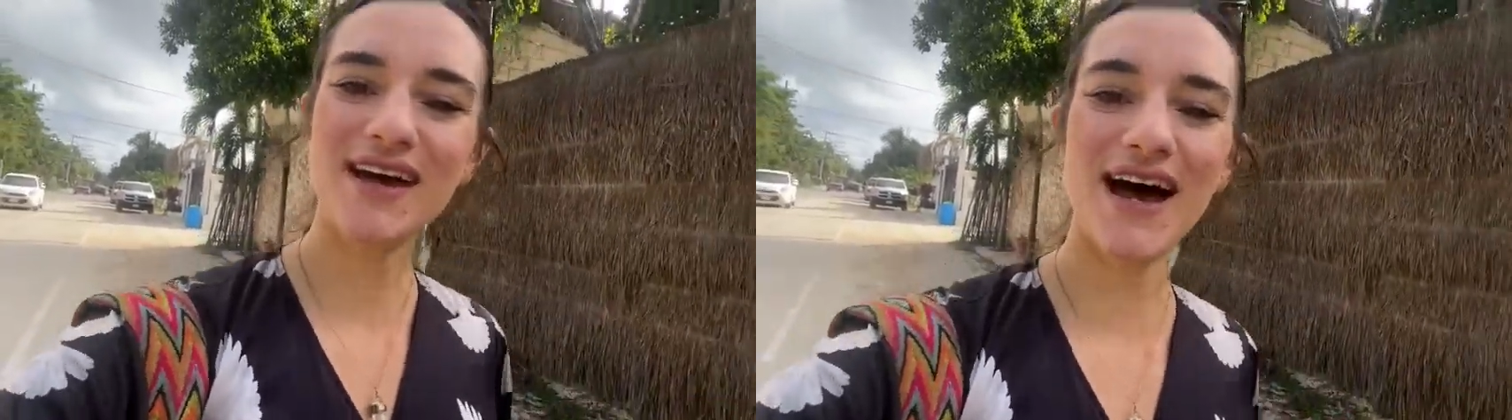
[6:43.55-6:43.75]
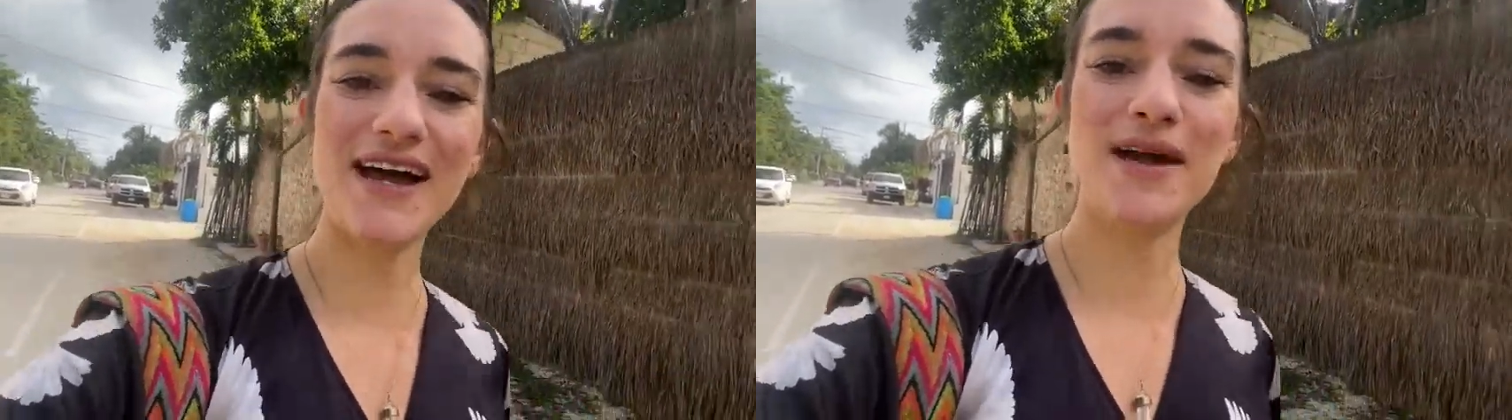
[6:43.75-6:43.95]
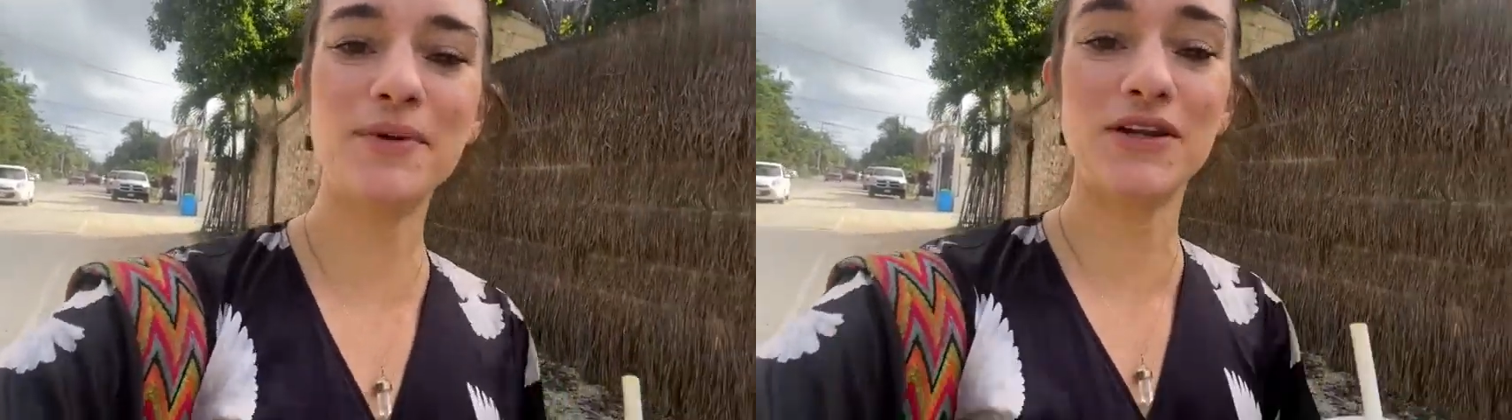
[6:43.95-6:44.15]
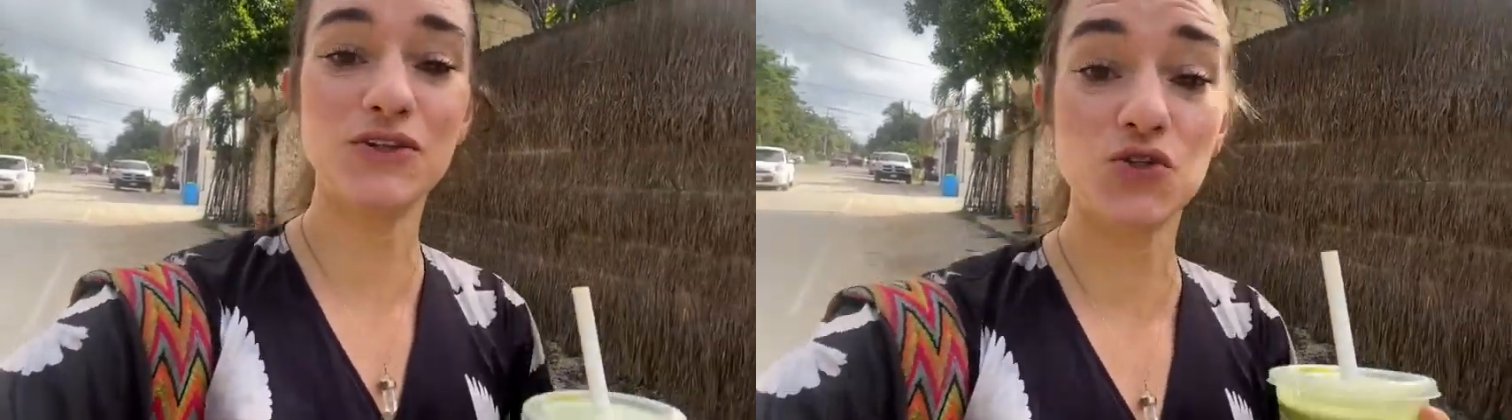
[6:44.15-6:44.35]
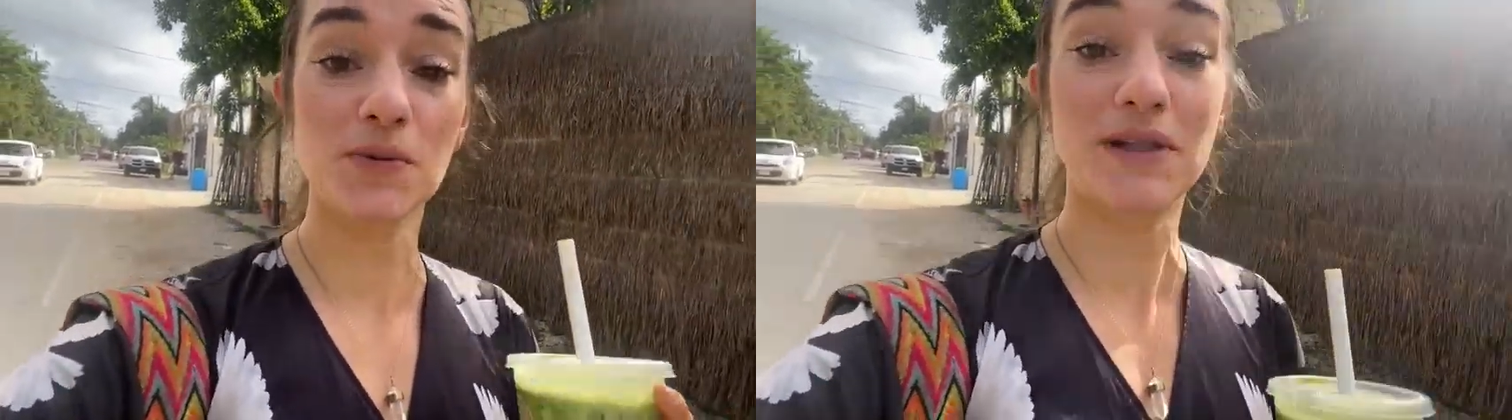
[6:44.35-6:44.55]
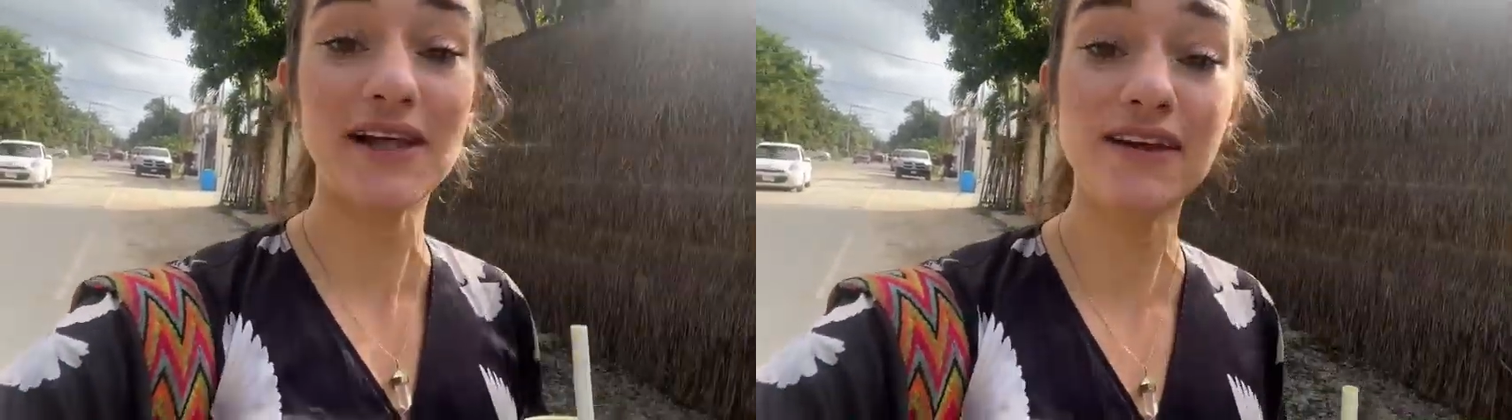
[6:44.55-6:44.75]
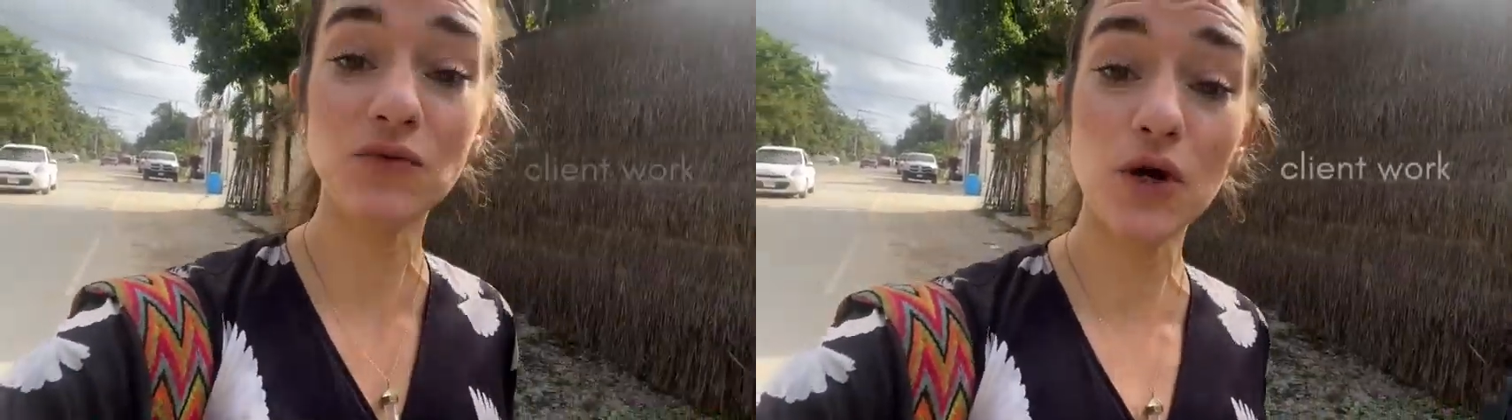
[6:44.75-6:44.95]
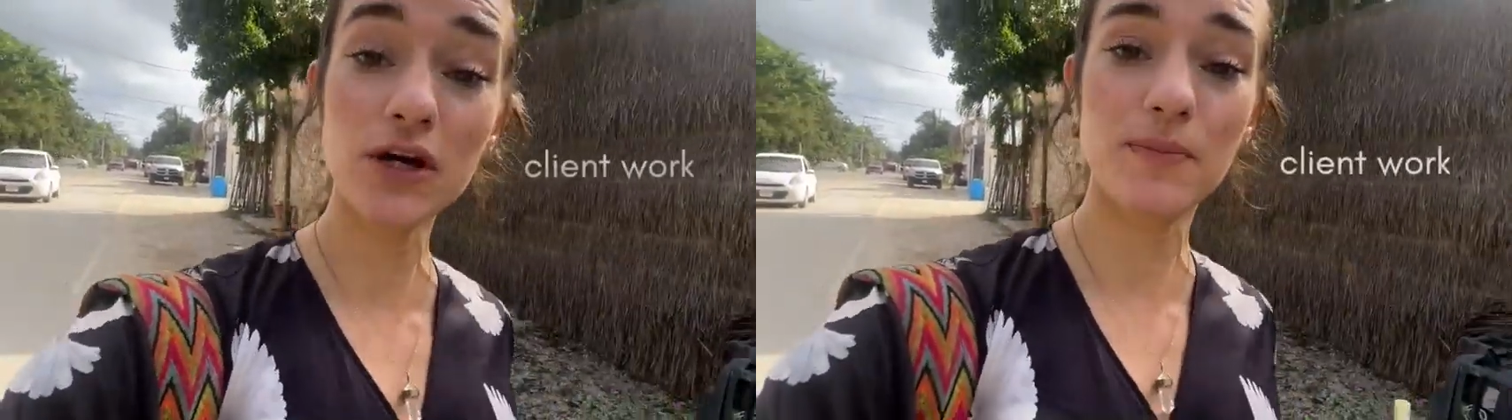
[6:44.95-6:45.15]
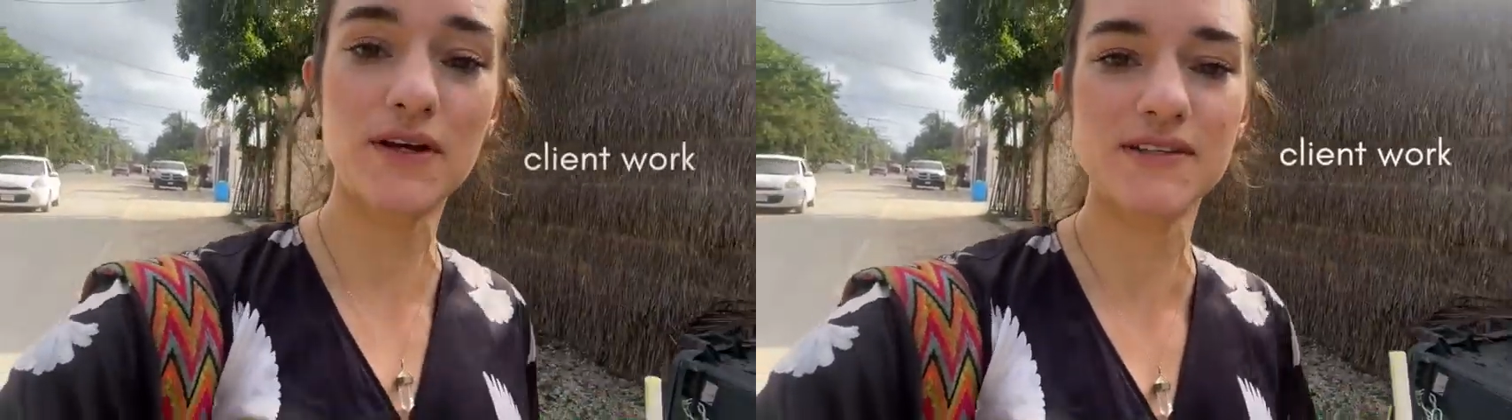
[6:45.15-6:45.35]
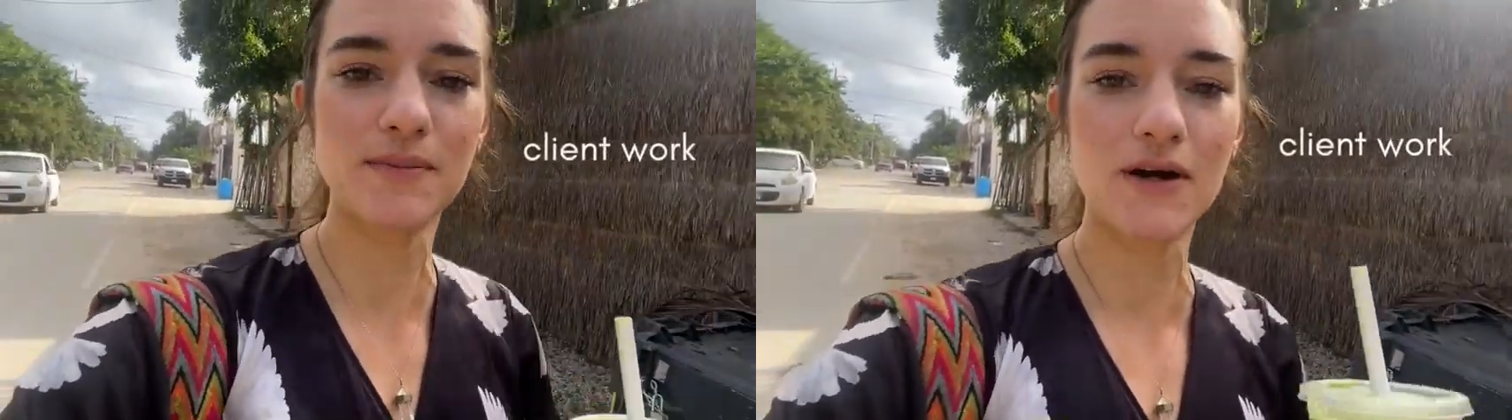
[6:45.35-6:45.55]
I am gonna do some client work
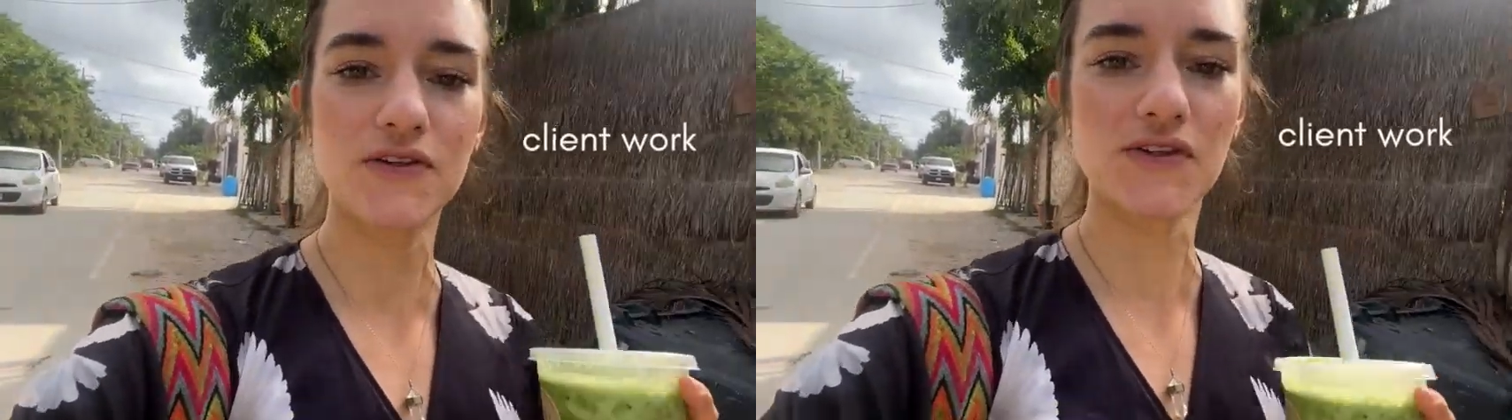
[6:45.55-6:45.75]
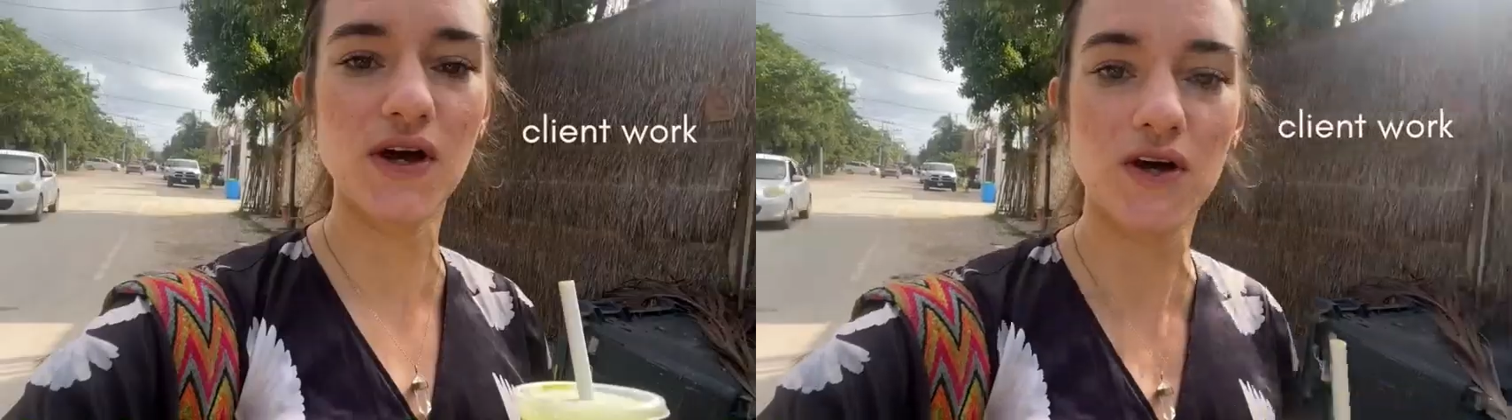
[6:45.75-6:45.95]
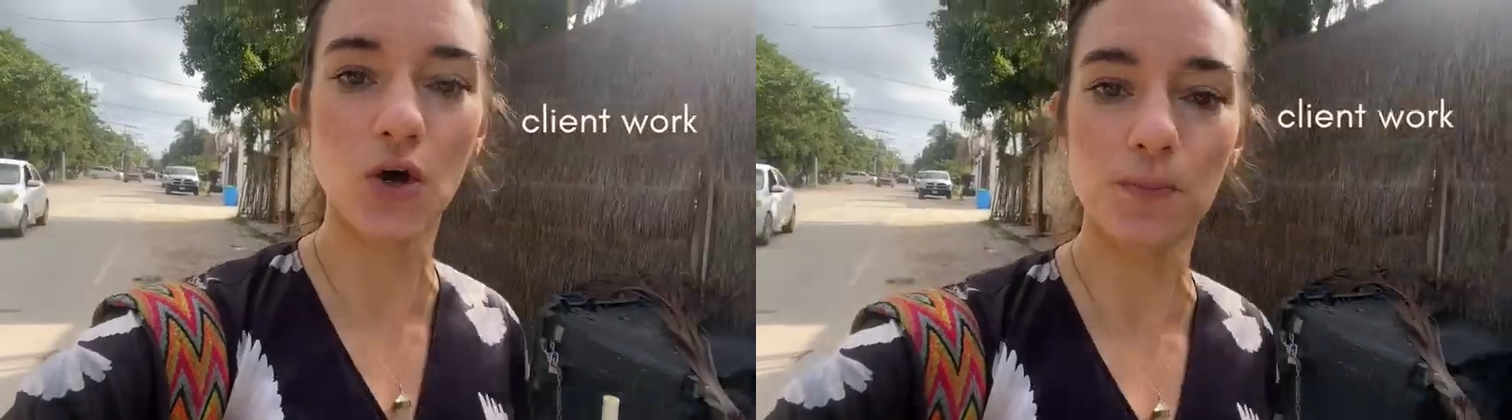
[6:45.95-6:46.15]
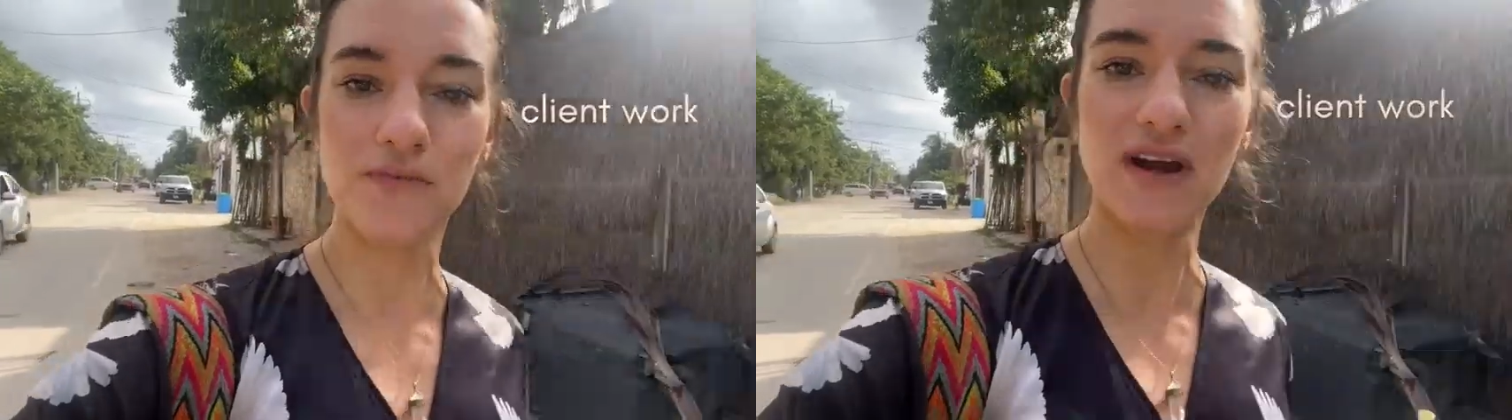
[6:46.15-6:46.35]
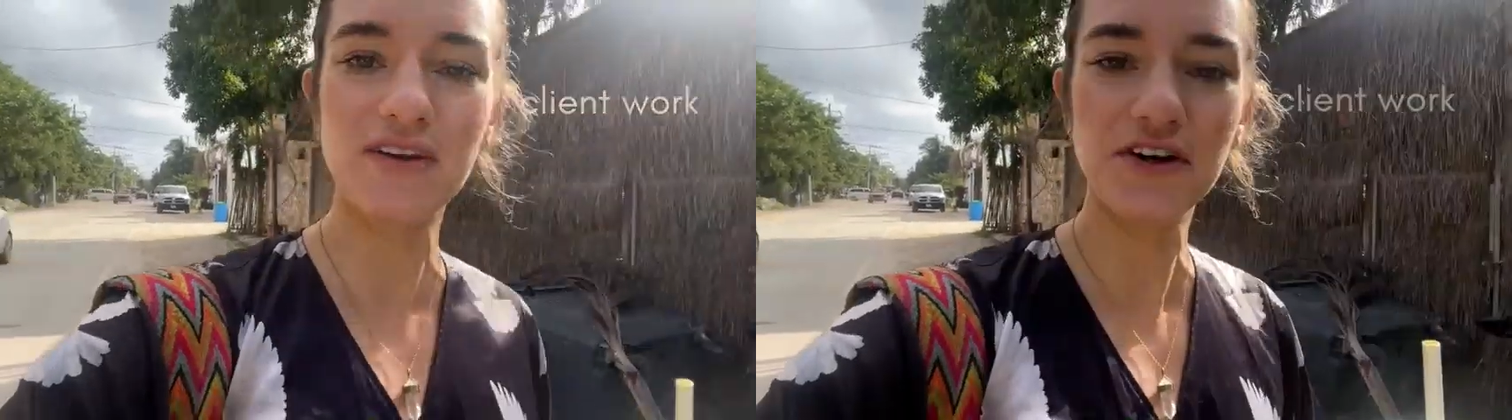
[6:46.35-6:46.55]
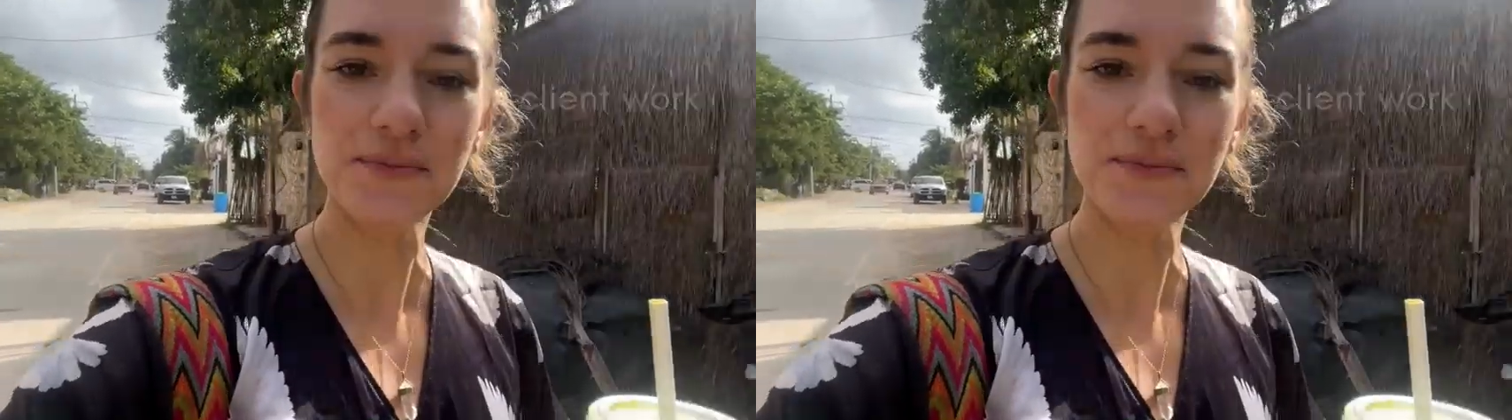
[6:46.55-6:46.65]
because I'm also a copywriter.